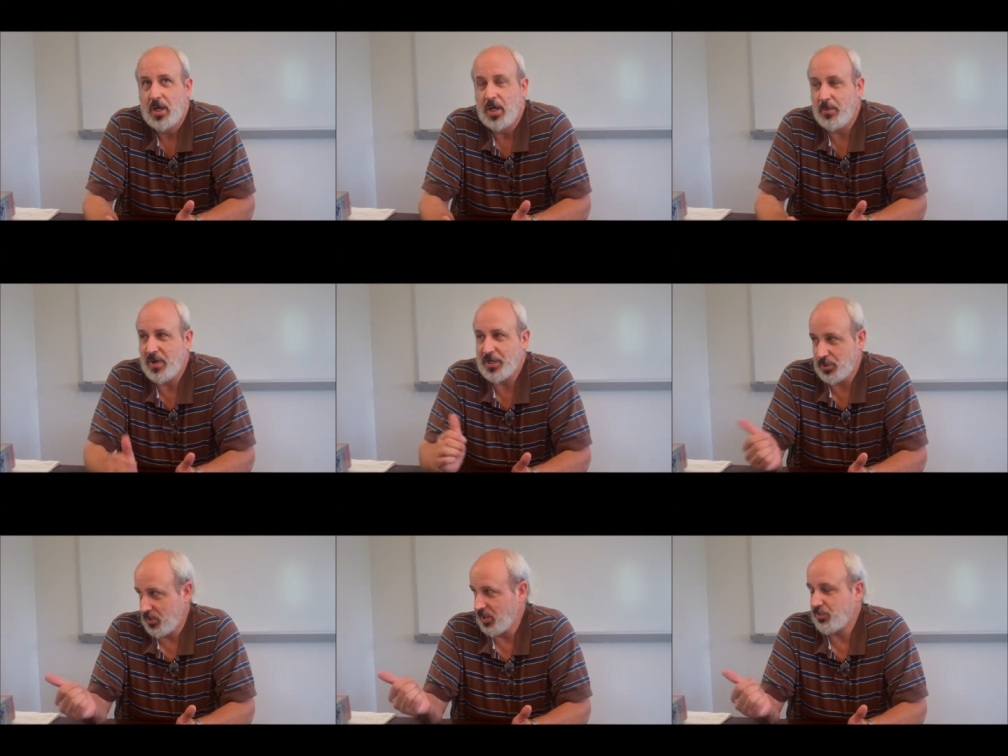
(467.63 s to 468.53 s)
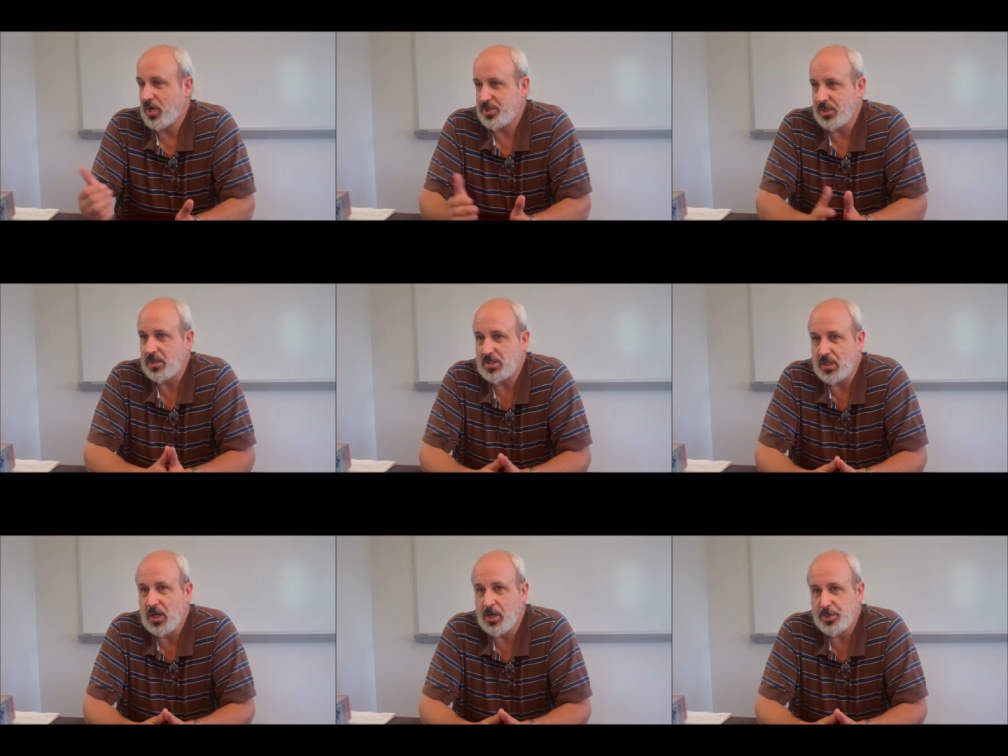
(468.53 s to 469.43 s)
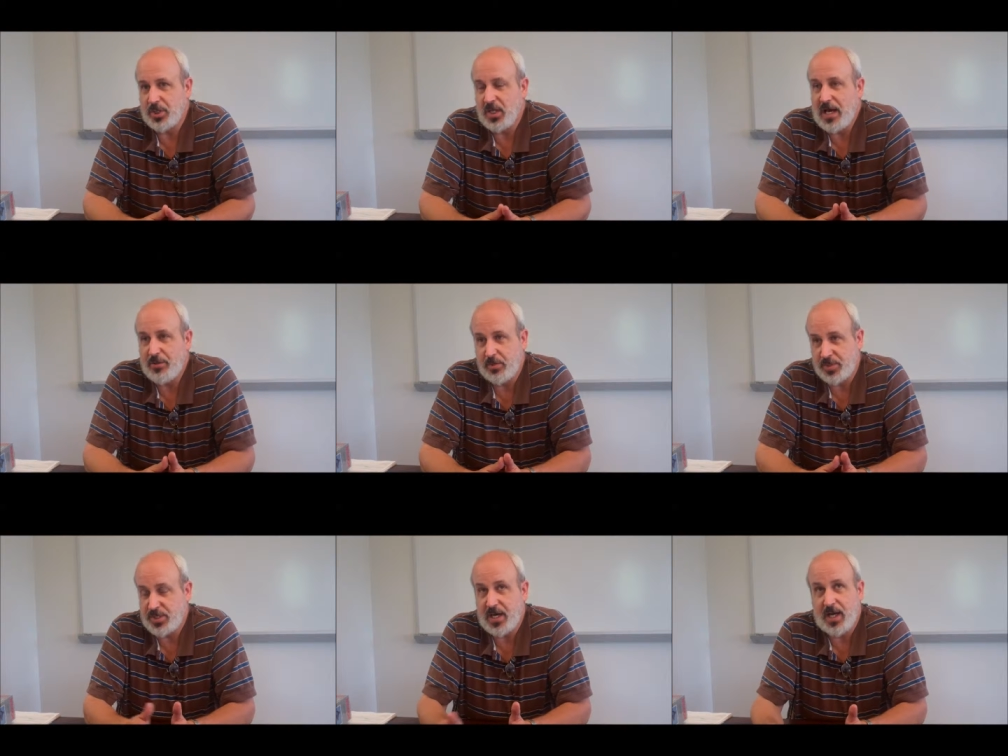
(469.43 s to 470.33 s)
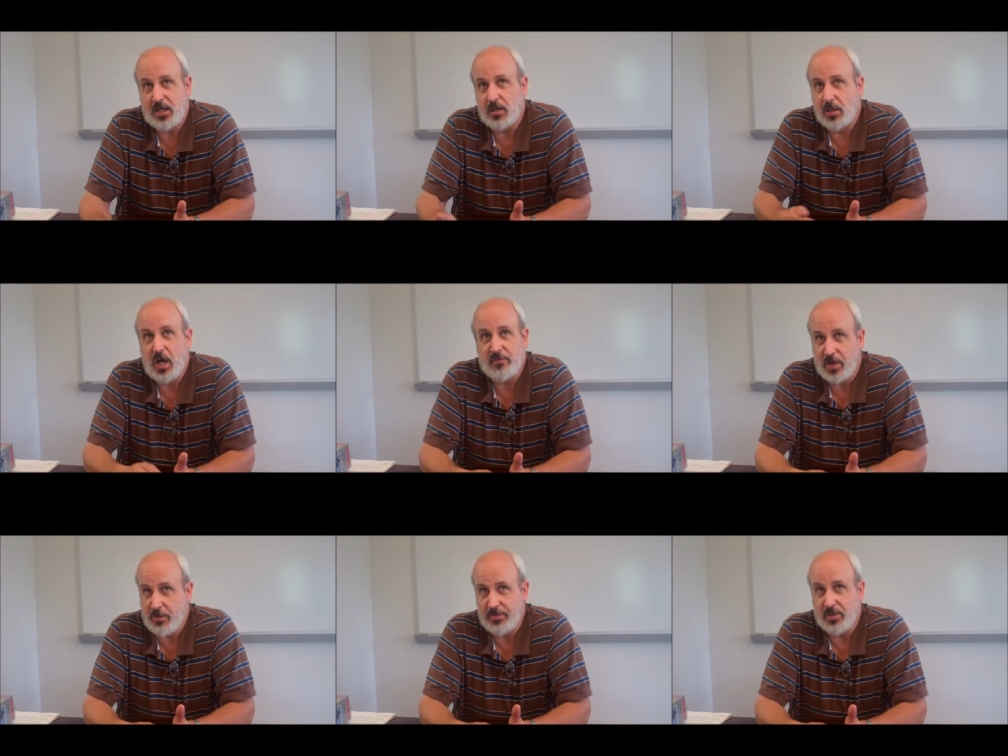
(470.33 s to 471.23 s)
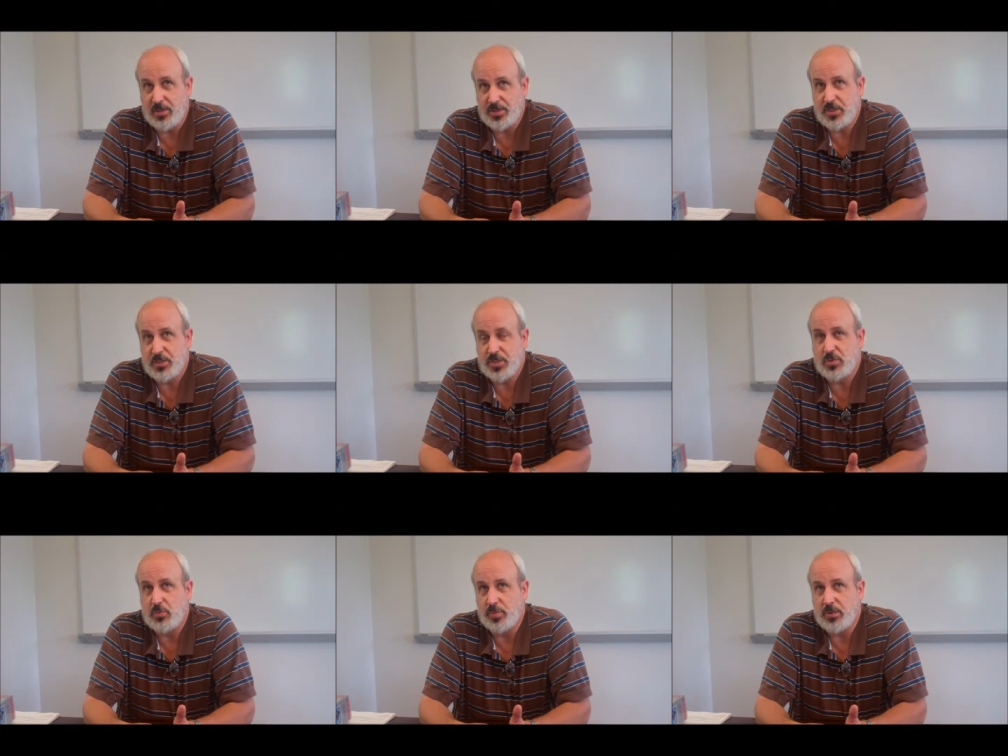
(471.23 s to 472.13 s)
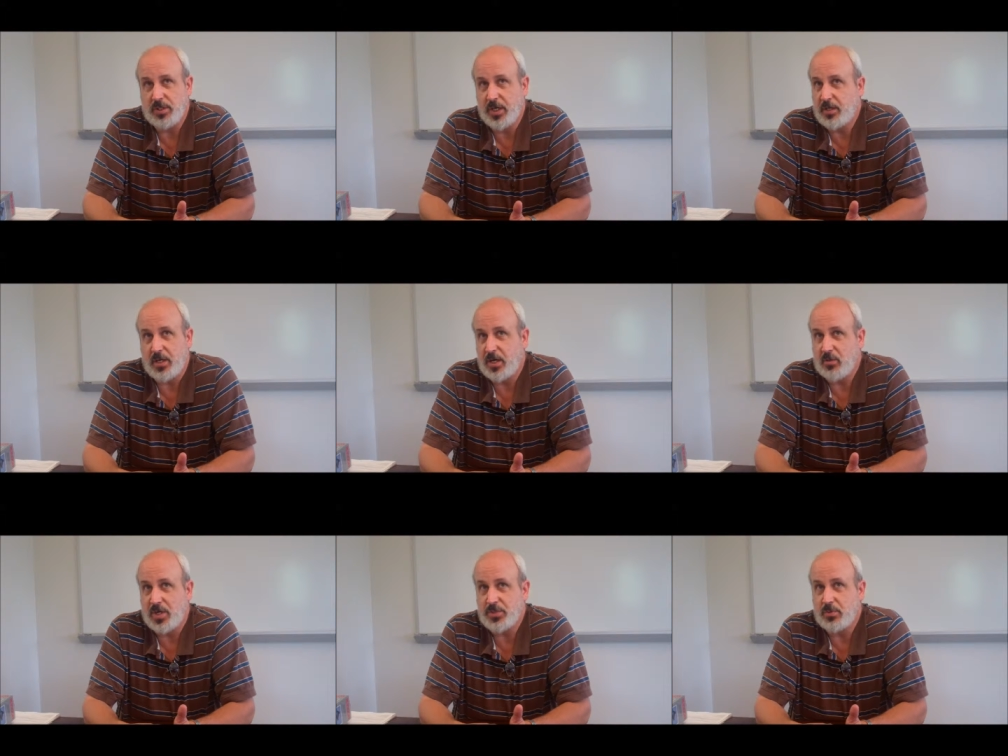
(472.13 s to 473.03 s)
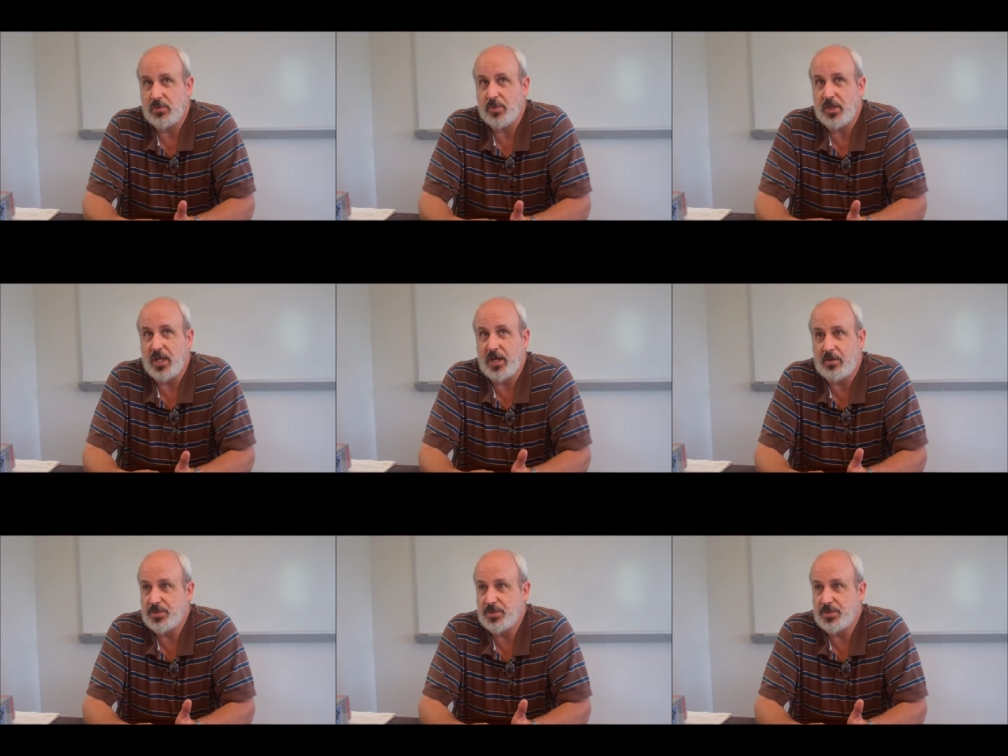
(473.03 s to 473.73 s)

And by doing a project this large, it allowed them to tack a lot of other things into school building aid that otherwise wouldn't have been allowed.